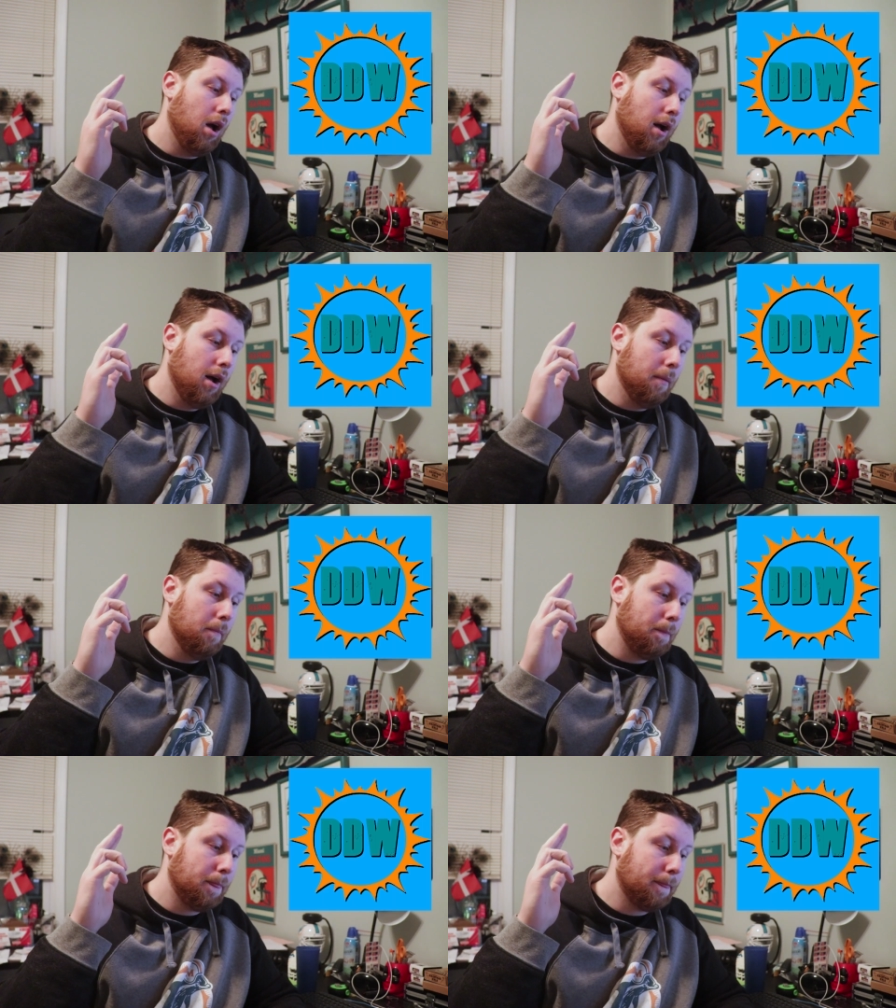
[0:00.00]

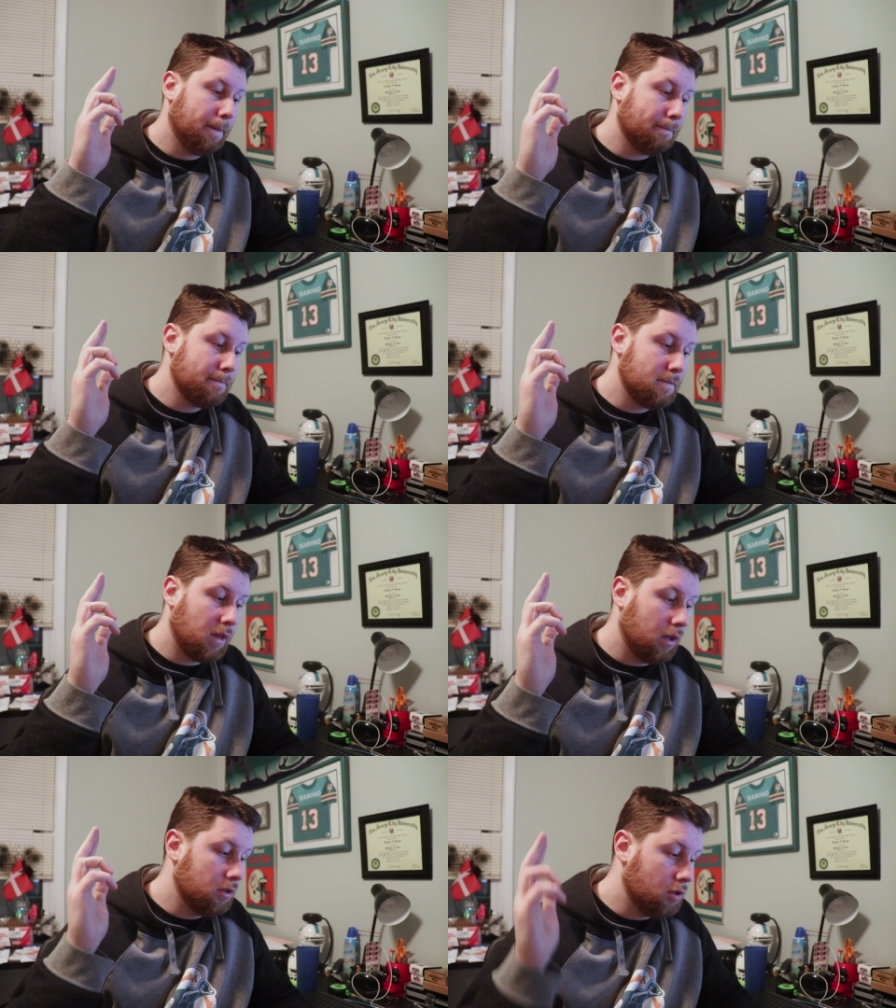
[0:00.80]
Um,
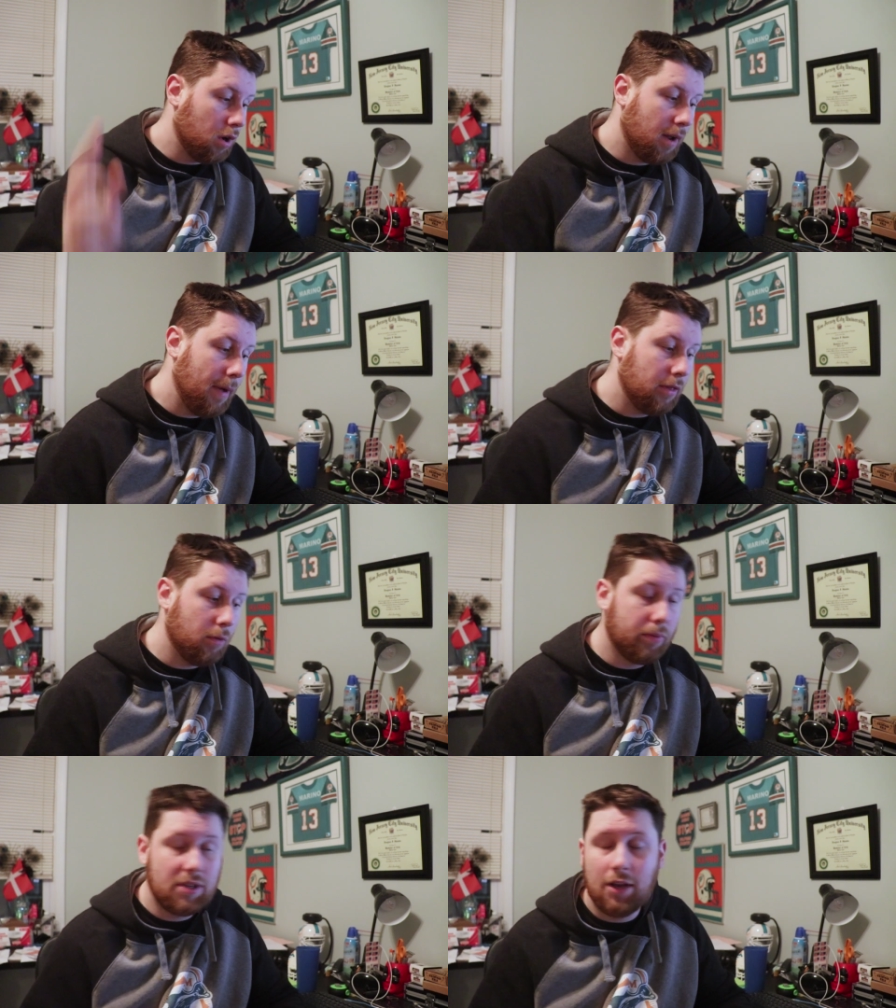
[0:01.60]
talk about
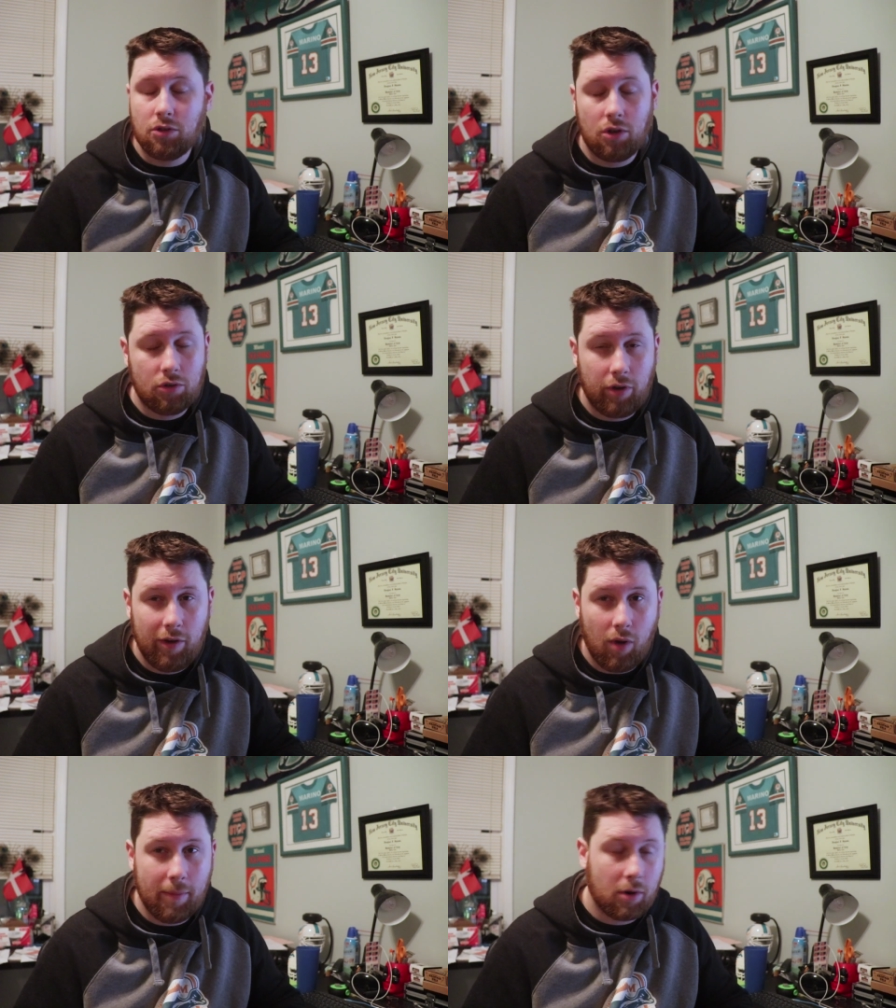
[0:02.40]
the potential to
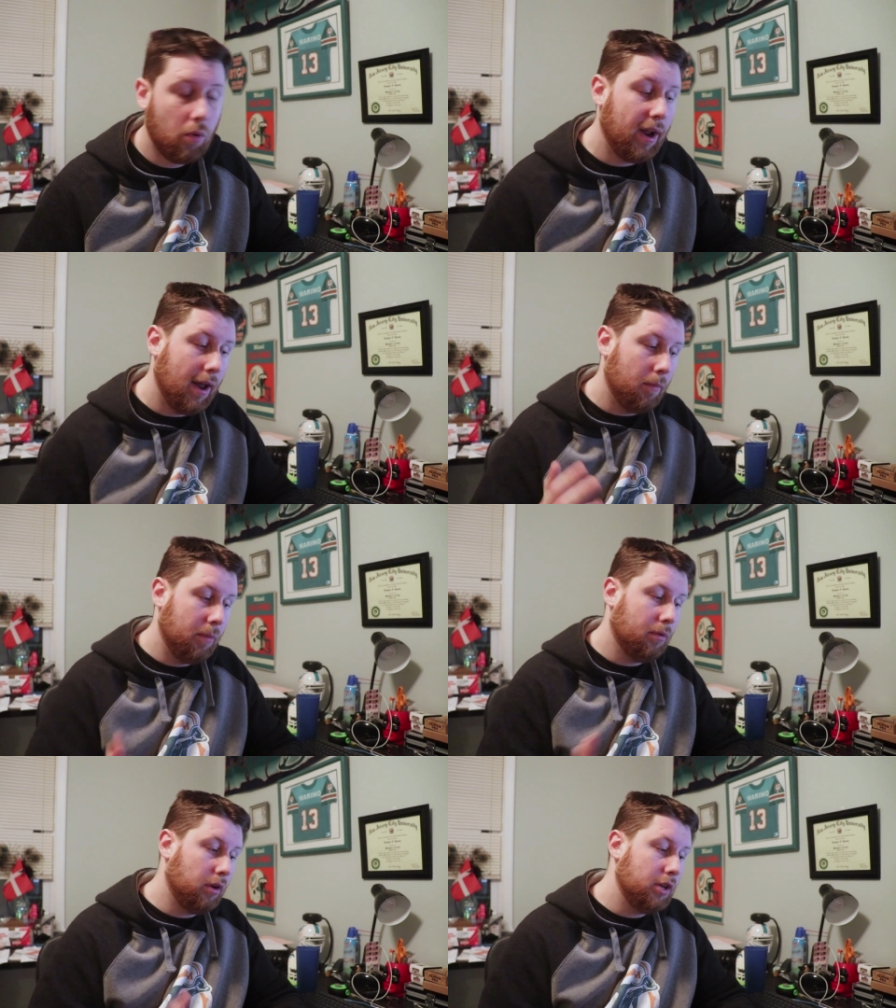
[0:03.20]
trade Robert Quinn, how
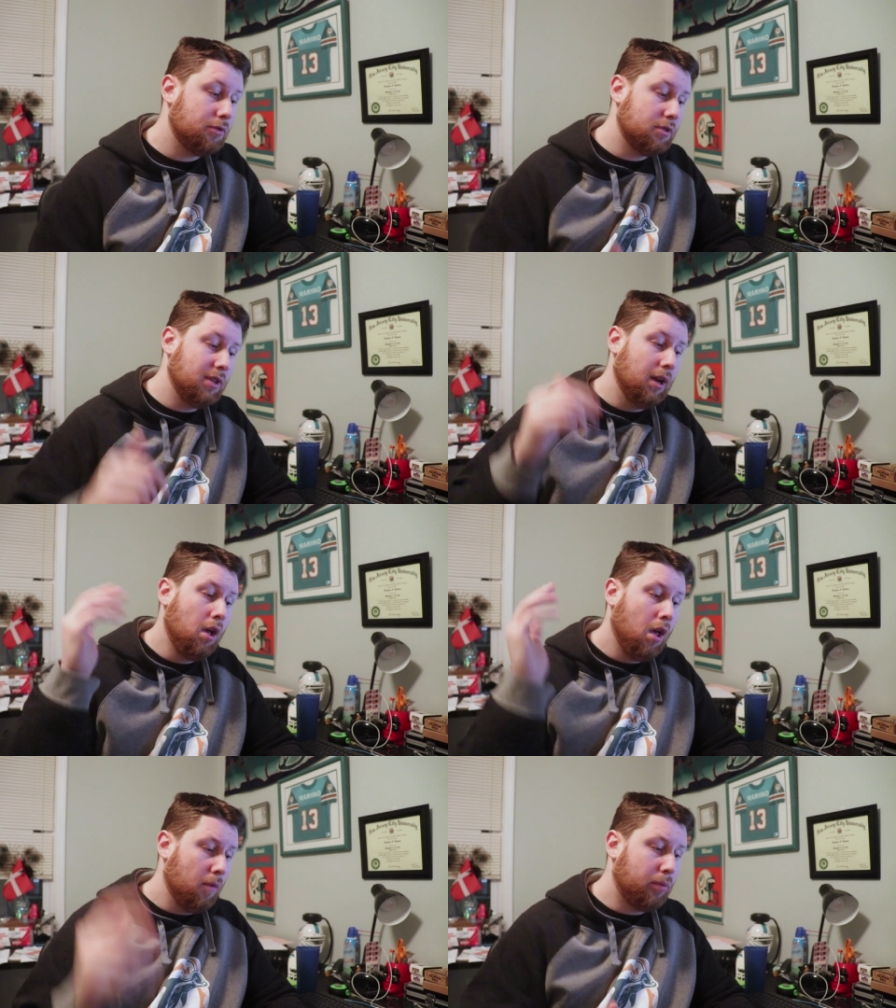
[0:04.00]
people are interested.
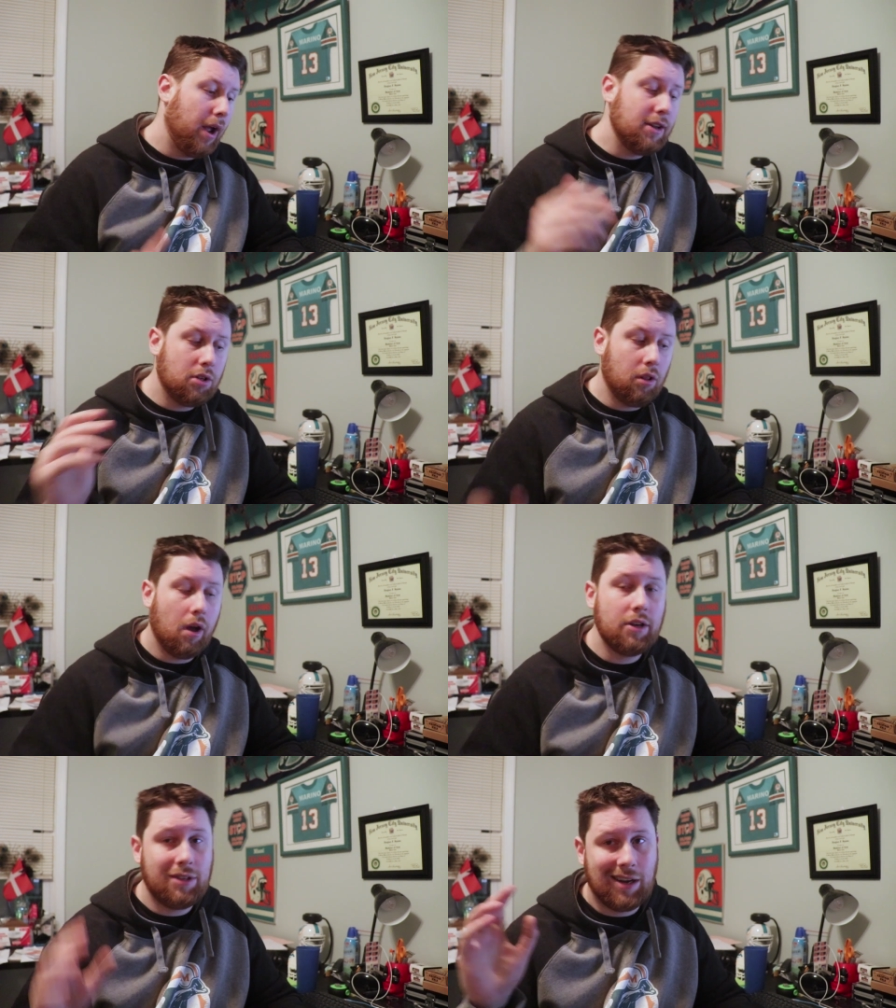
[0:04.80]
Branch and
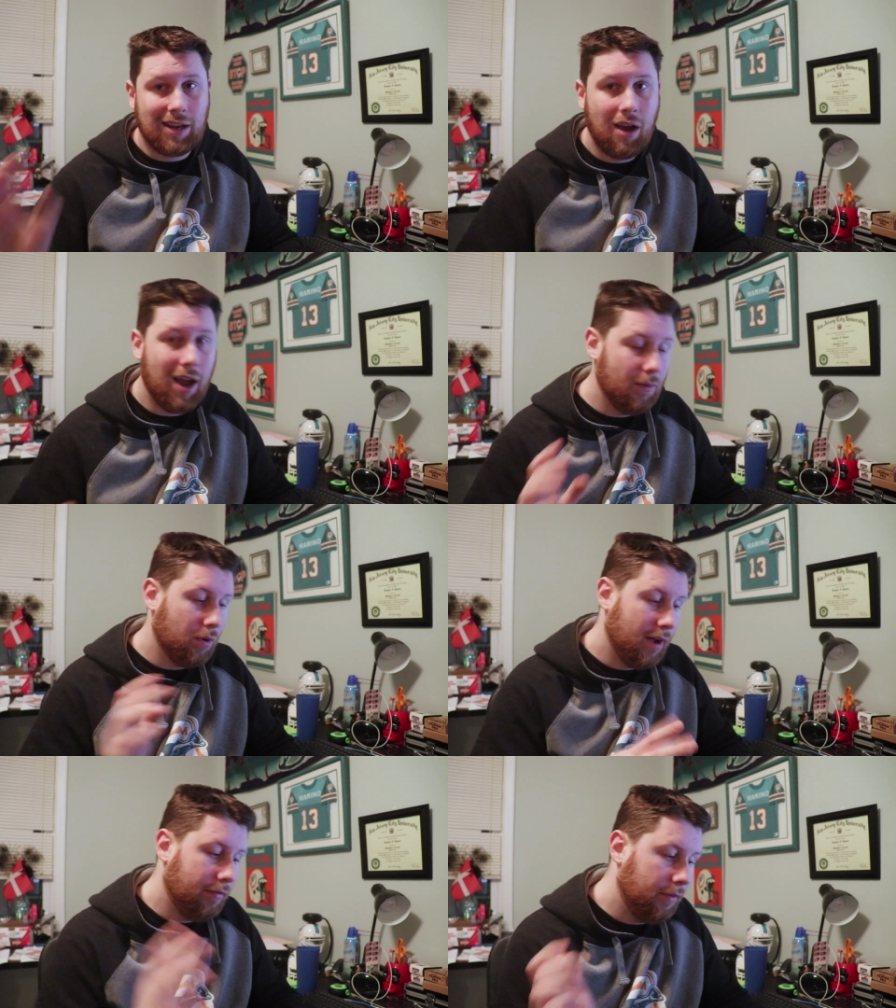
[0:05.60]
Larsen,
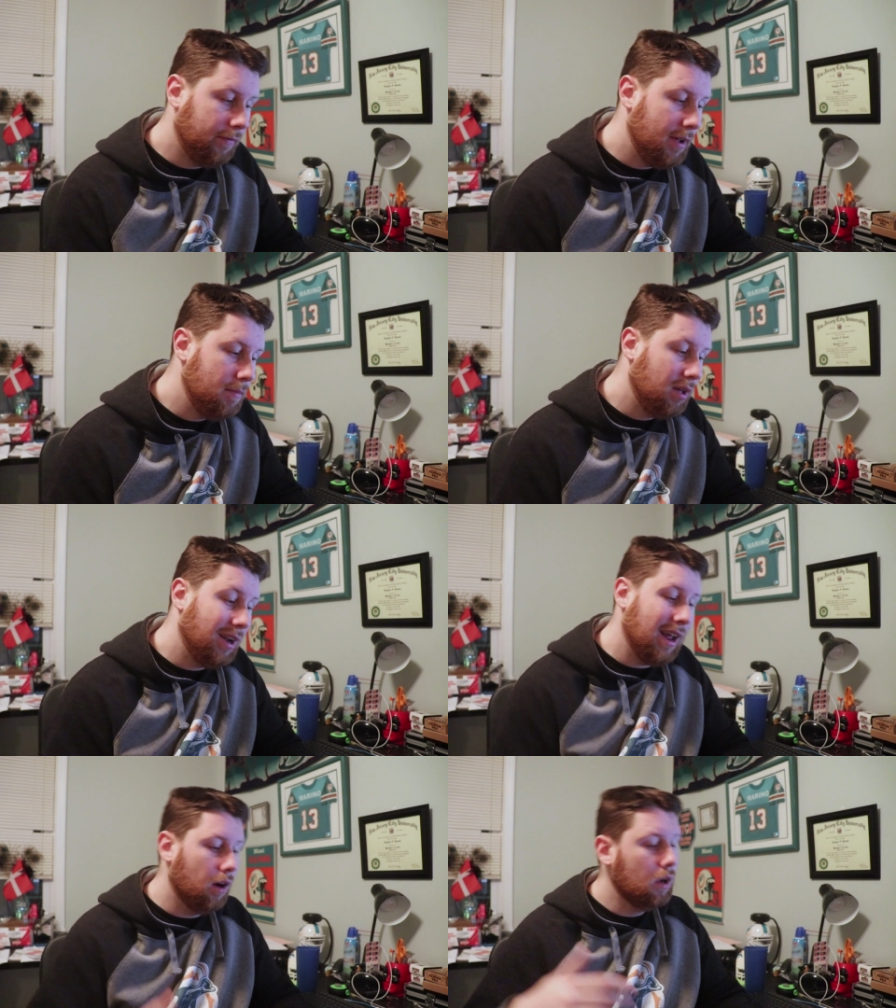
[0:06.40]
cut. We're at fifteen
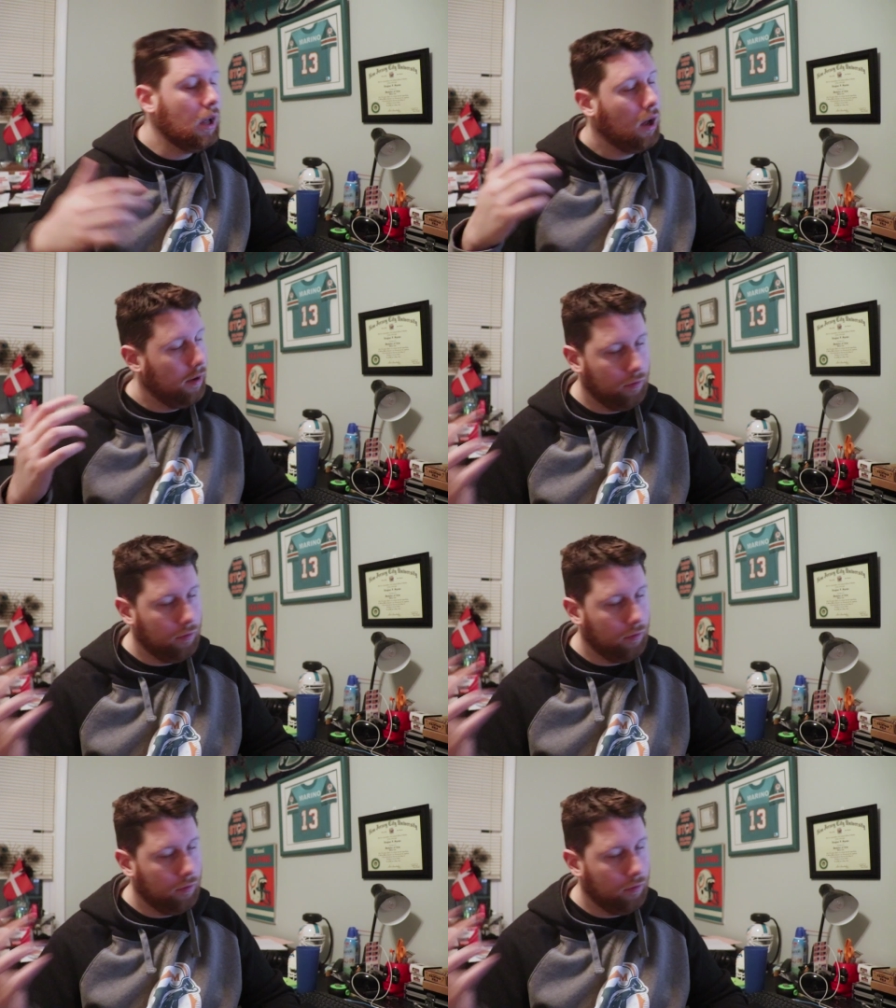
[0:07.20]
million dollars now.